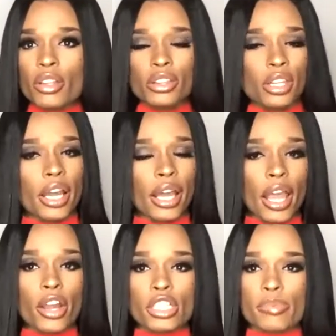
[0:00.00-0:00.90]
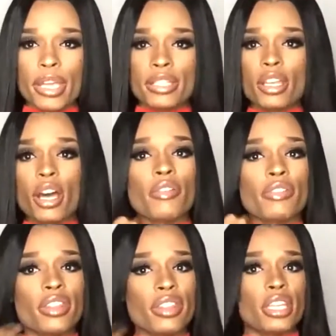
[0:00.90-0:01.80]
the hair specs
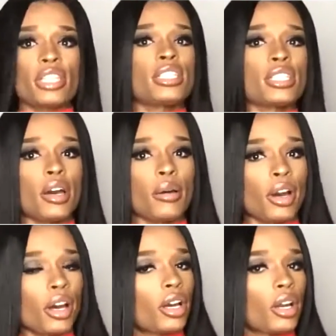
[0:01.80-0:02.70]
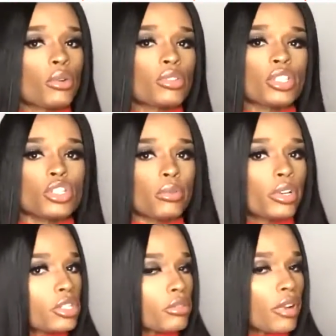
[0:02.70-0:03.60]
of this good old
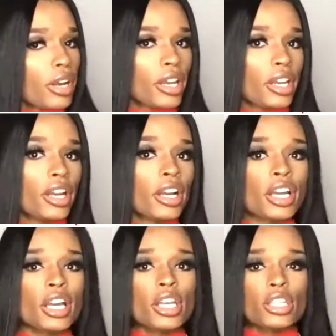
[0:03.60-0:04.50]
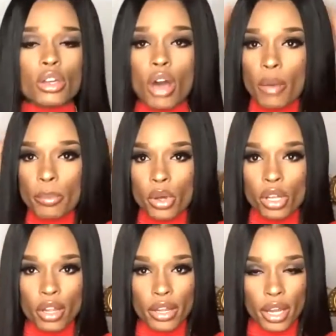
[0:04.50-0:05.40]
situation right here. So I'll
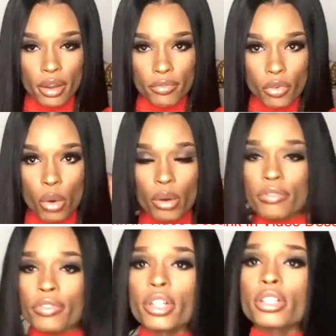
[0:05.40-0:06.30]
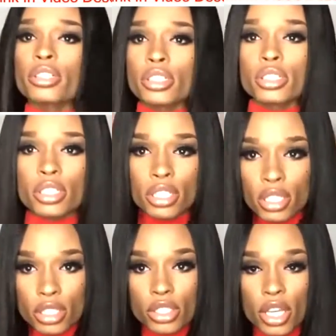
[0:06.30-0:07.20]
pull all the hair forward first
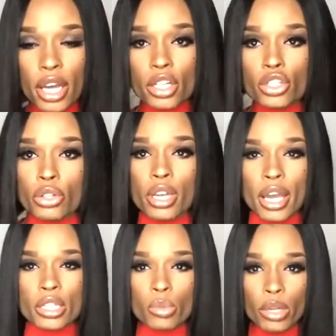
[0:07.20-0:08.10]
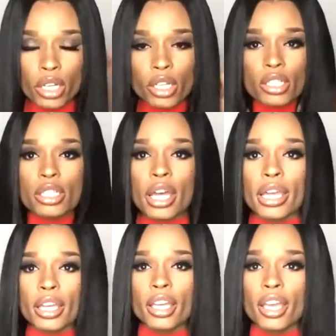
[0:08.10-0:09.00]
to kind of show you guys what it looks
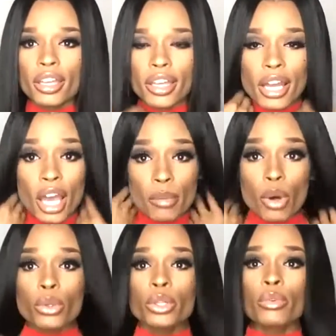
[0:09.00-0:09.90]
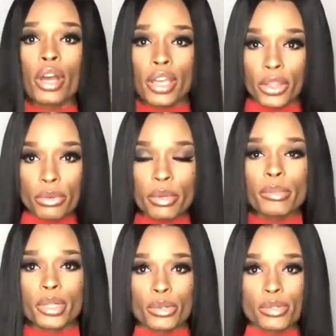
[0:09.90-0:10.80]
like. And I am only rocking 3
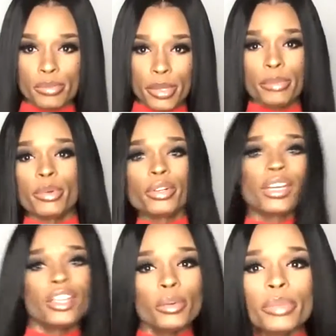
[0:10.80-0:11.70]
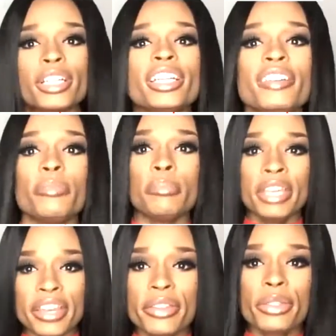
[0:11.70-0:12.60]
bundles, people. Can you believe
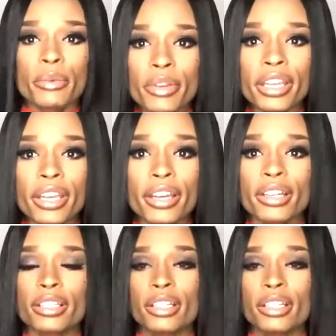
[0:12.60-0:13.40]
me in 3?